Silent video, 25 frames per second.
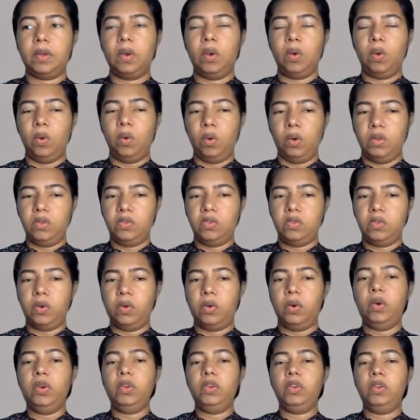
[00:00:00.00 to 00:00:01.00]

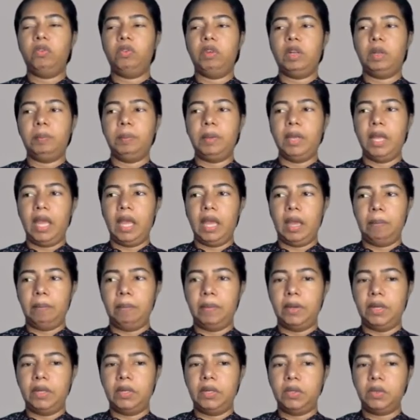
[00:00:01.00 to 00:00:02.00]
Also, you will be
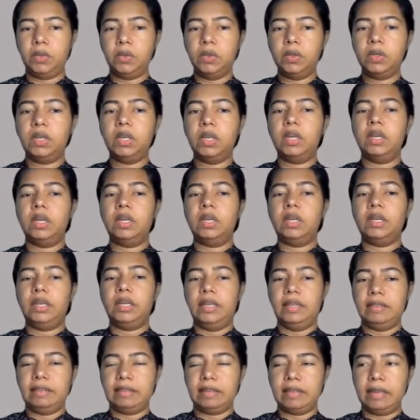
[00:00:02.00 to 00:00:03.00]
able to
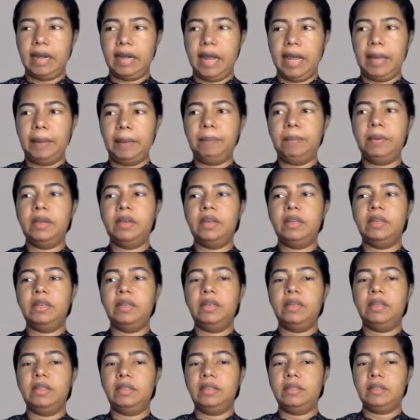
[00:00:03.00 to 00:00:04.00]
describe
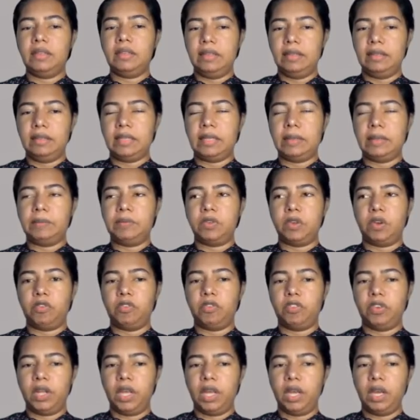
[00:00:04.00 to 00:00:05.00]
system
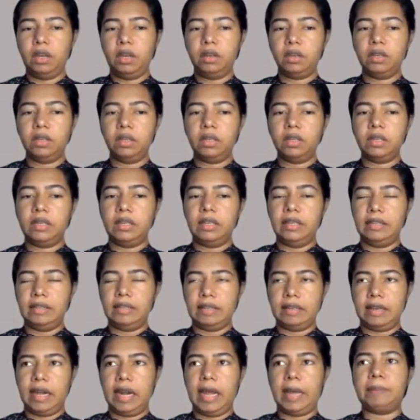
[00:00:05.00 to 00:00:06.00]
software,
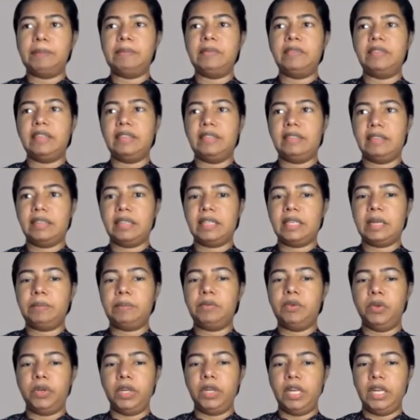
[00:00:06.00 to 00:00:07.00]
describe system
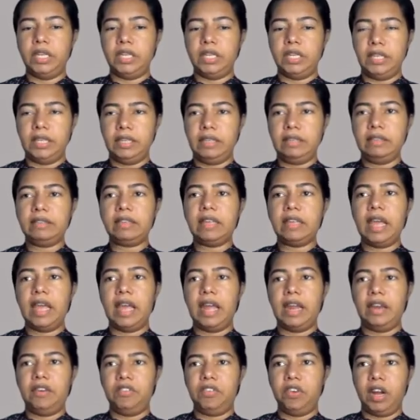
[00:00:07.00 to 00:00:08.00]
utilities
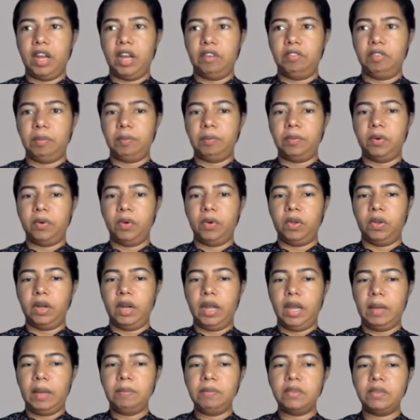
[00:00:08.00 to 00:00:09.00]
and driver
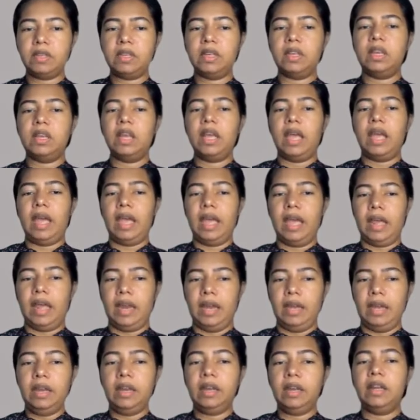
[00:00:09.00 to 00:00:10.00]
programs,
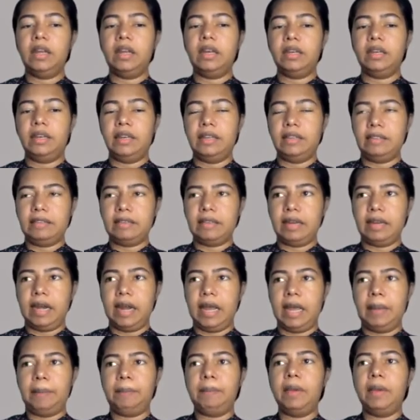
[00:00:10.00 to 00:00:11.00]
and
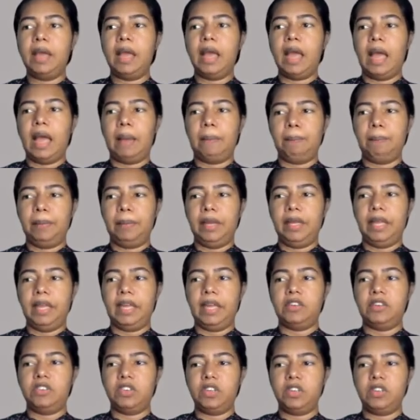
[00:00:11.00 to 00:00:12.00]
describe
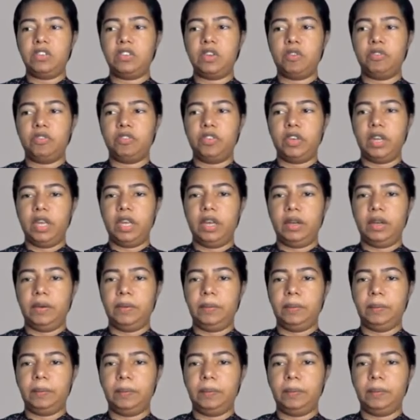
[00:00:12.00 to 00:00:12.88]
application software.